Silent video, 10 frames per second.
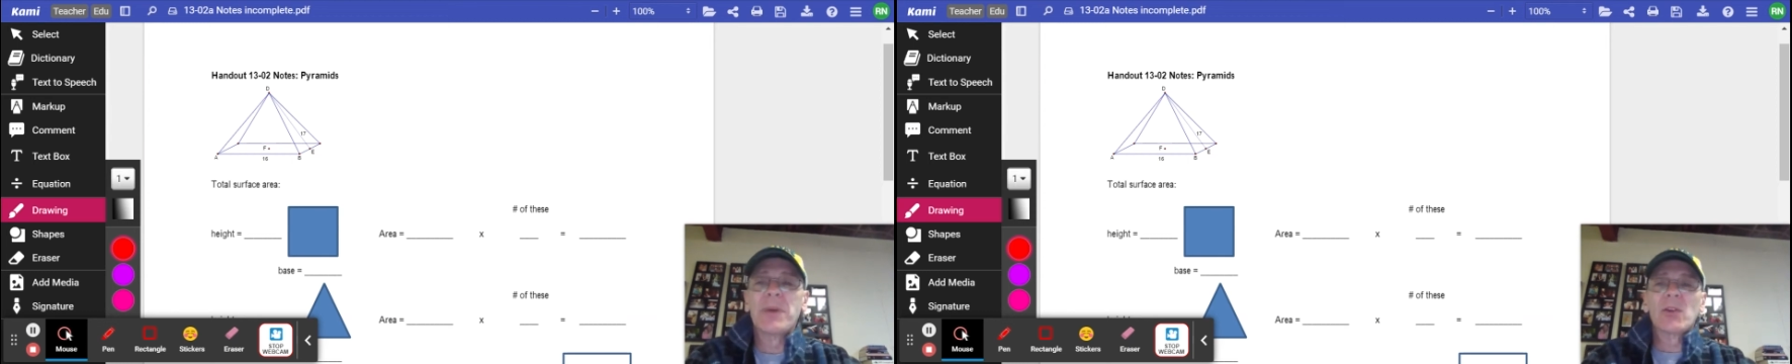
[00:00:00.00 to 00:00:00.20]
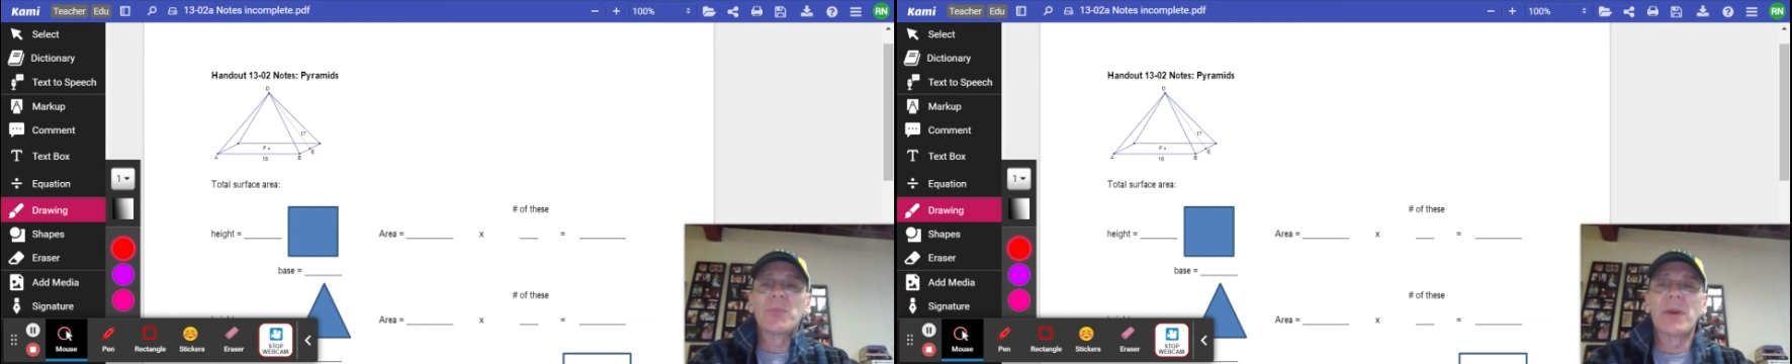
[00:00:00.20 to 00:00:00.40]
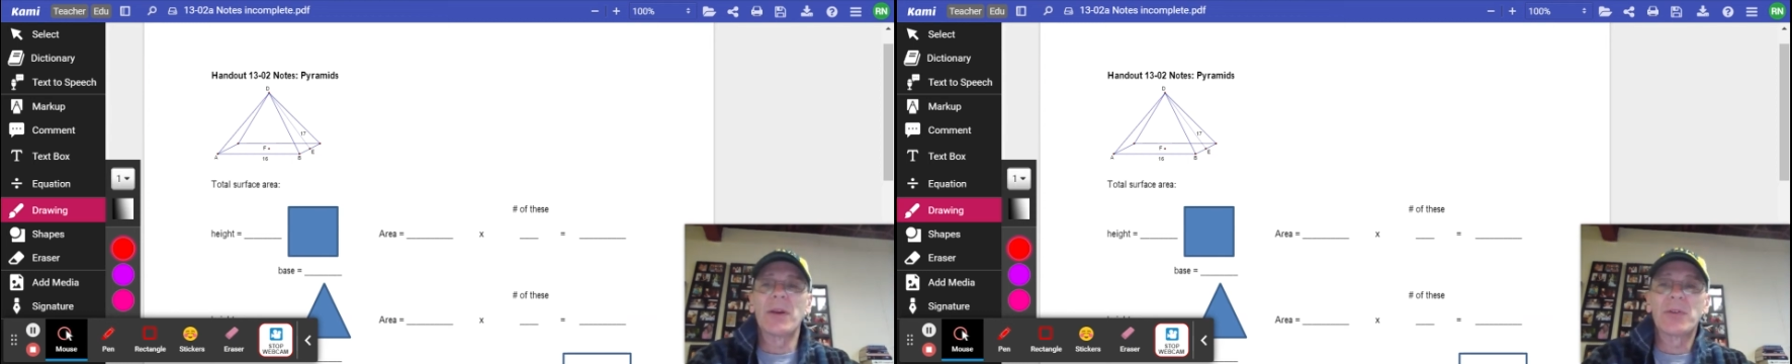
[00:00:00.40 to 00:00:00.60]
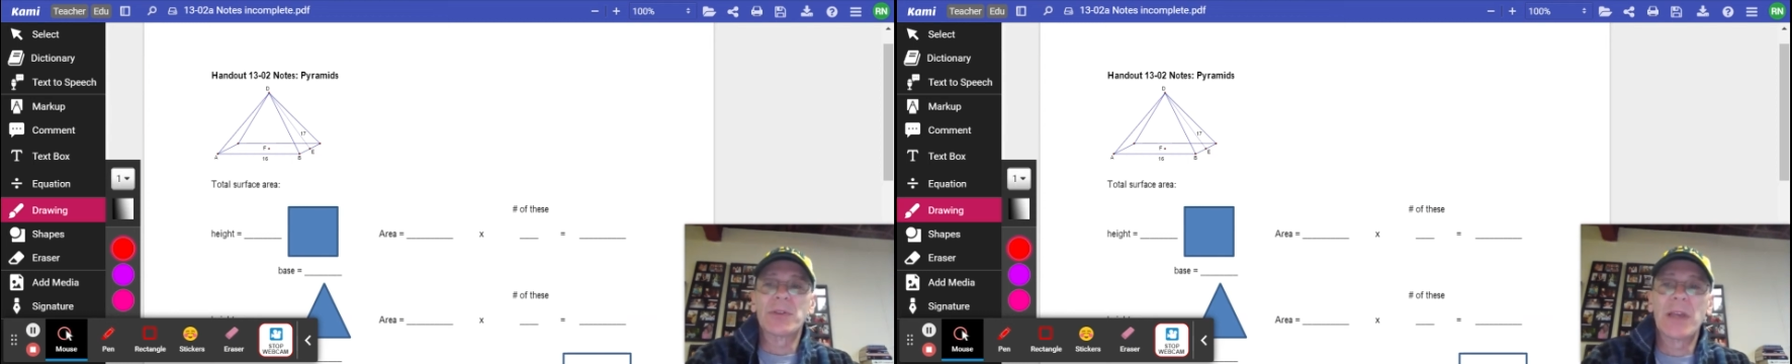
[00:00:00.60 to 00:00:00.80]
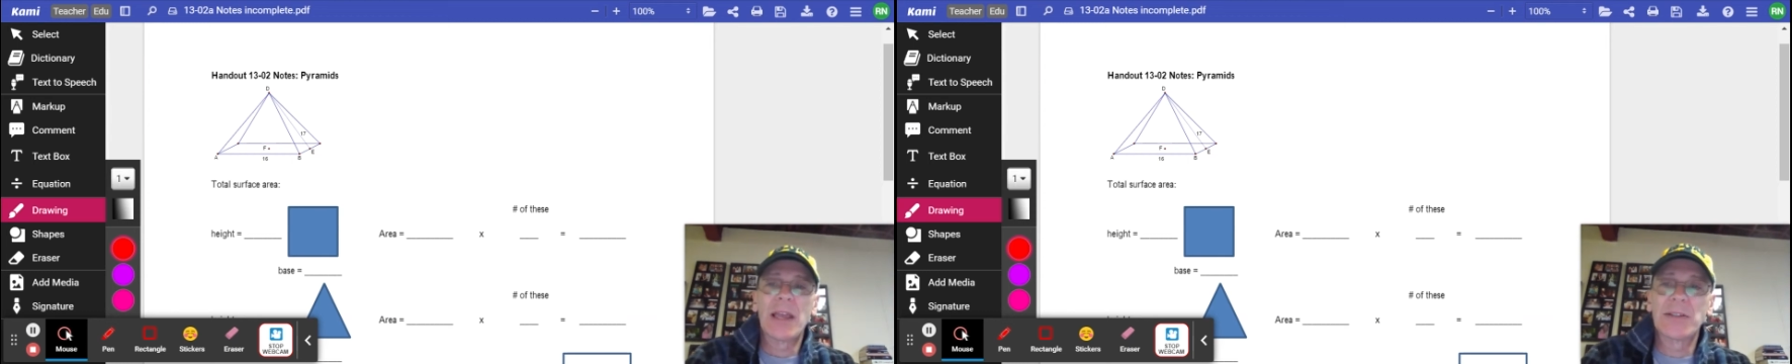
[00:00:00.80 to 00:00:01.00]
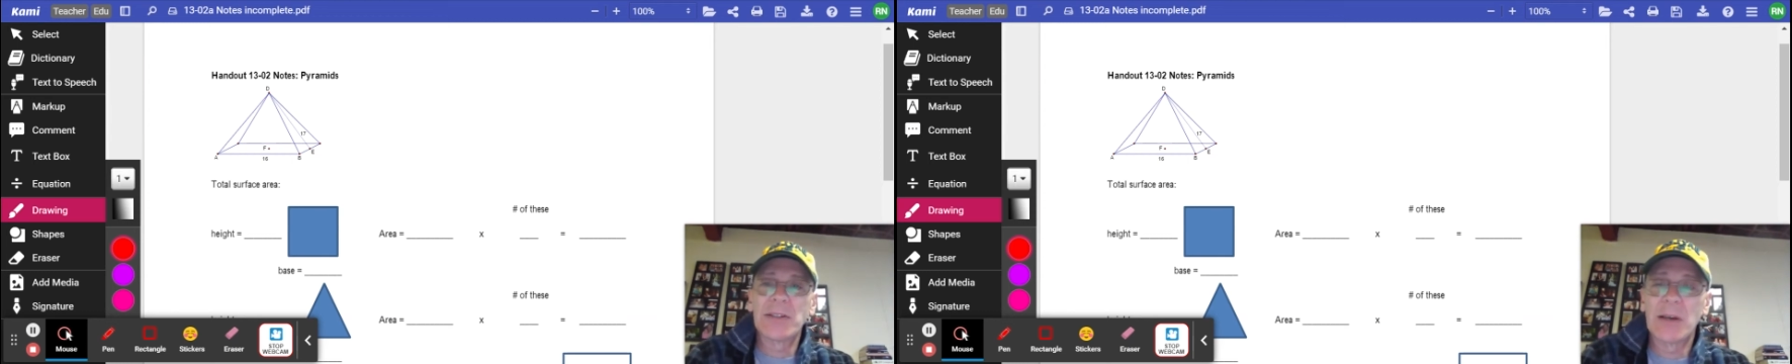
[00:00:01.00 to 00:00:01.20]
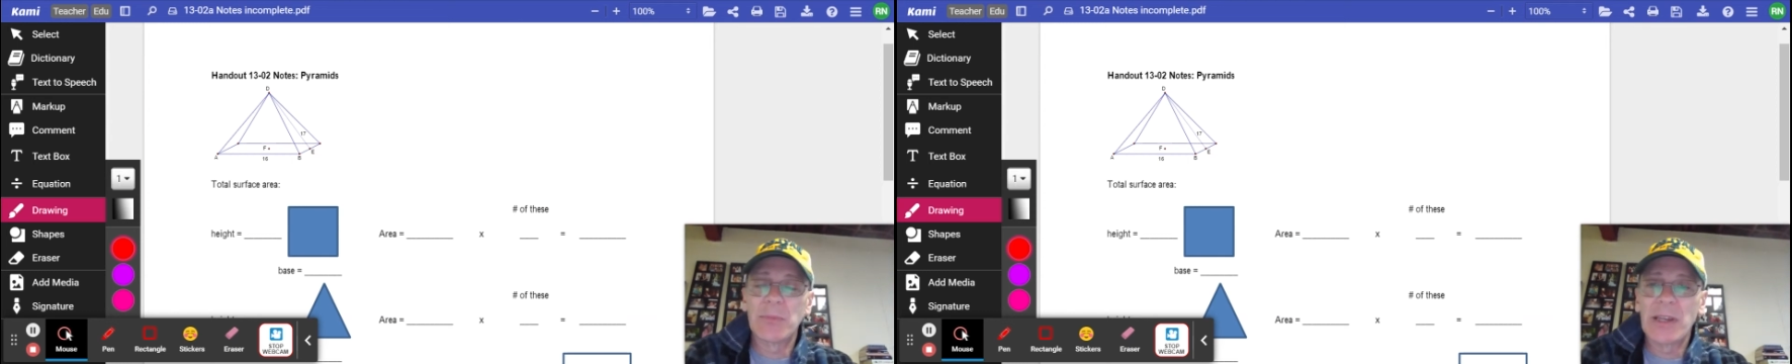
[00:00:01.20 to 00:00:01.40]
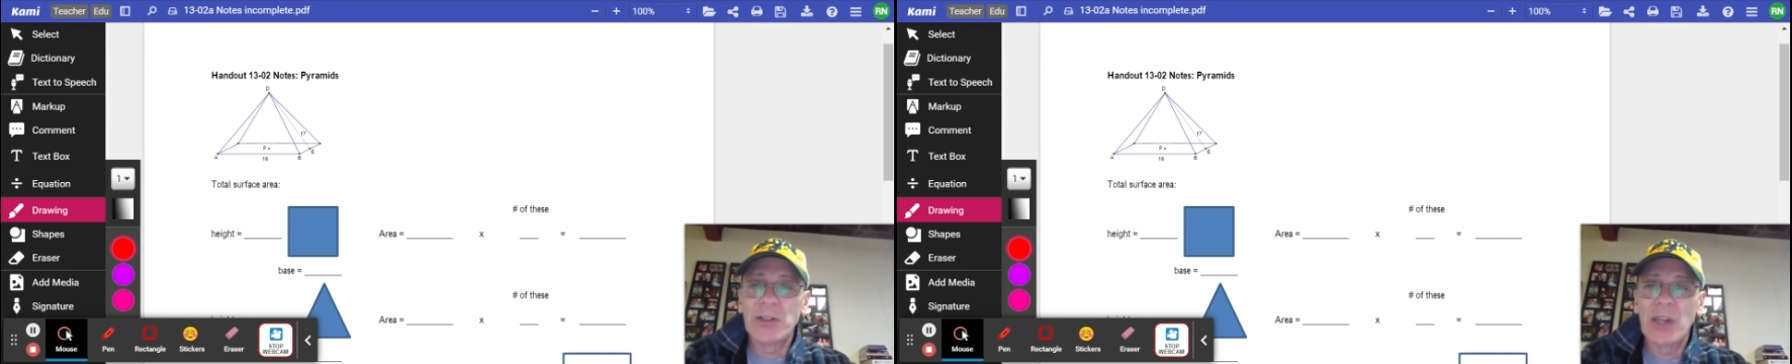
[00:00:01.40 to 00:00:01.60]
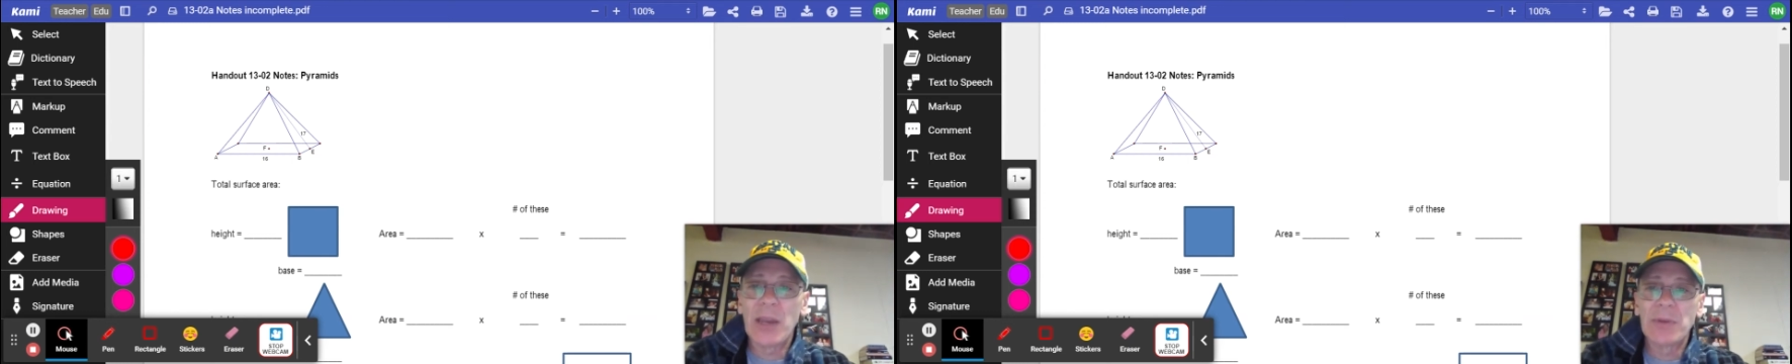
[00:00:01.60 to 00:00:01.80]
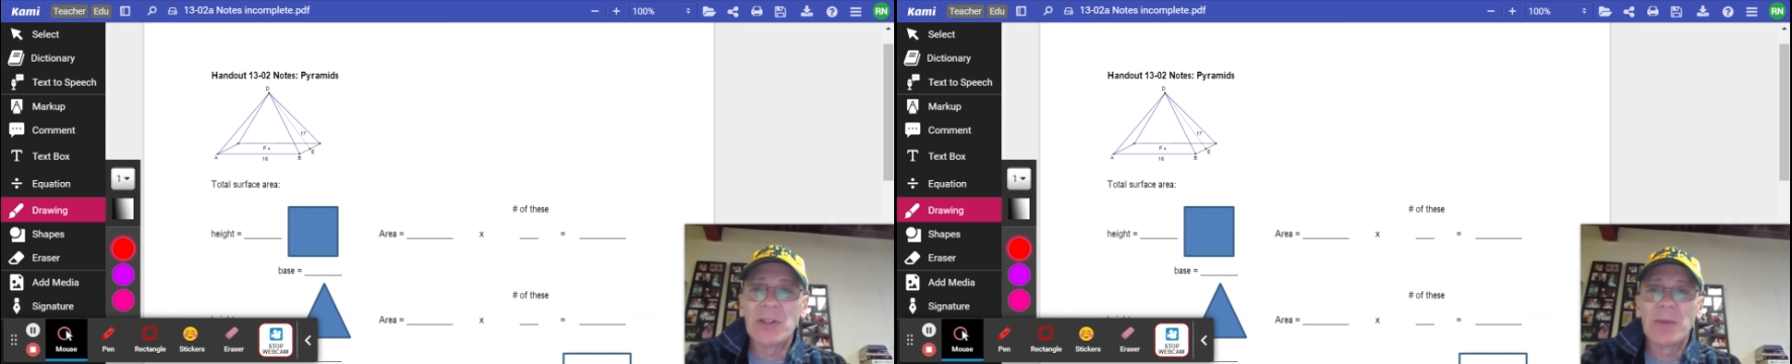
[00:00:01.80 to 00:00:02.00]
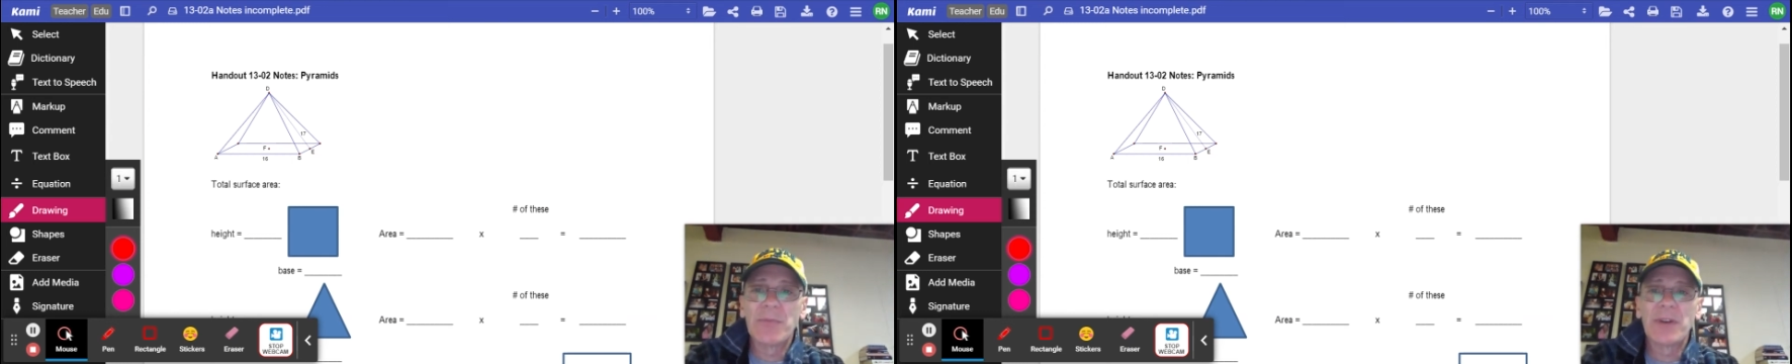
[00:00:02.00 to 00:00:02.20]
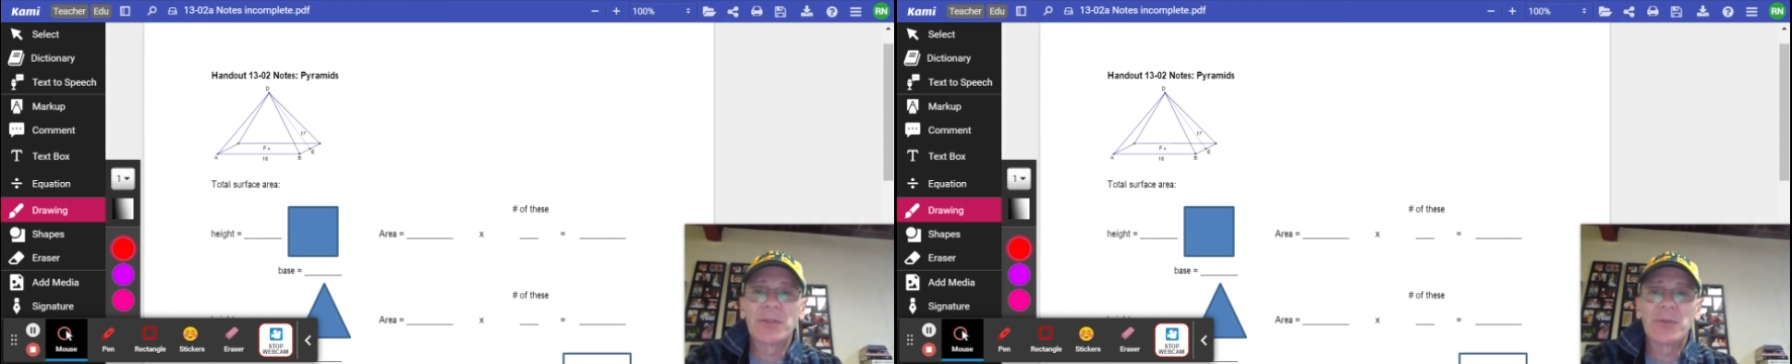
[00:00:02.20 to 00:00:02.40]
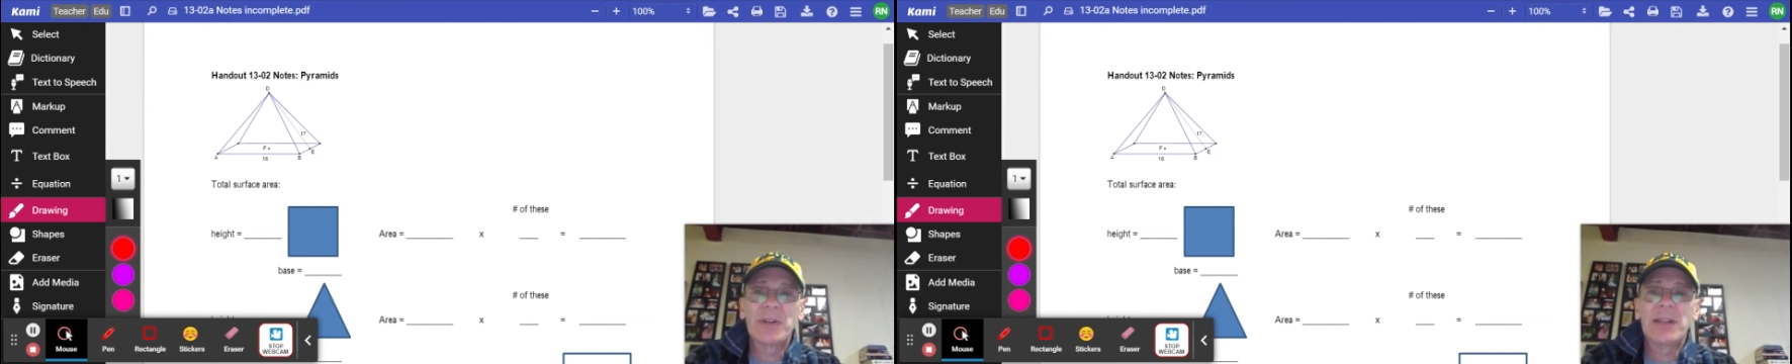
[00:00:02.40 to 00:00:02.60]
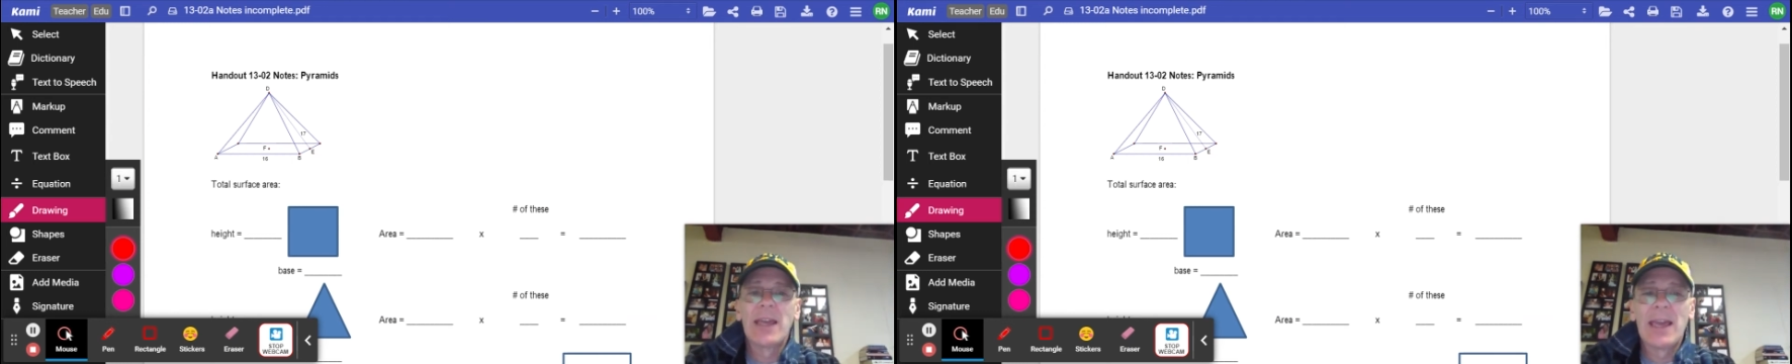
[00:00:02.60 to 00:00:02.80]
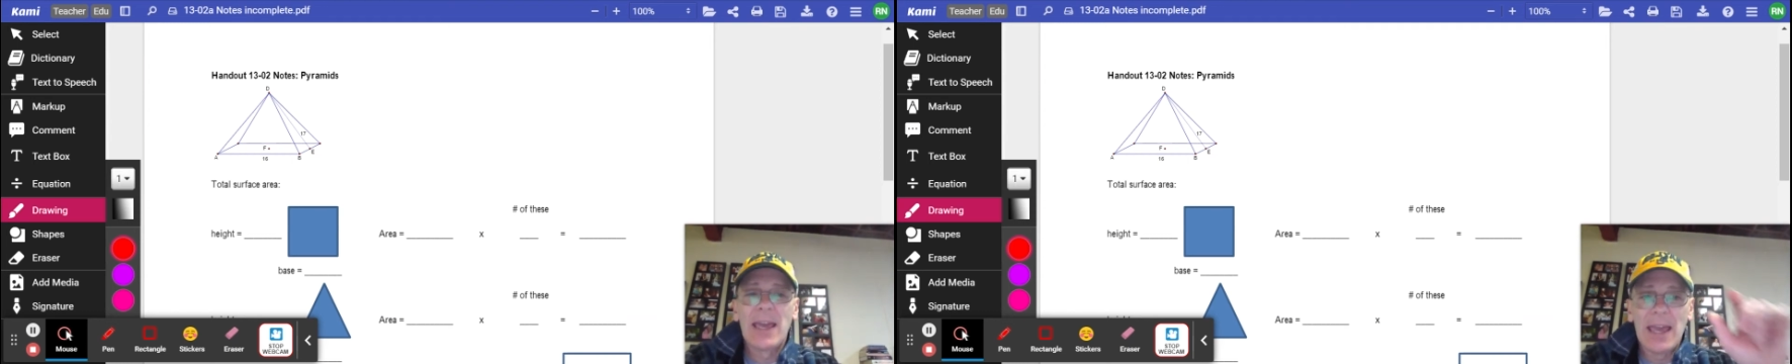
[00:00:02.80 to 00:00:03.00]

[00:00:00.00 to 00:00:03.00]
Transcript: Baylor Bears NCAA championship victory.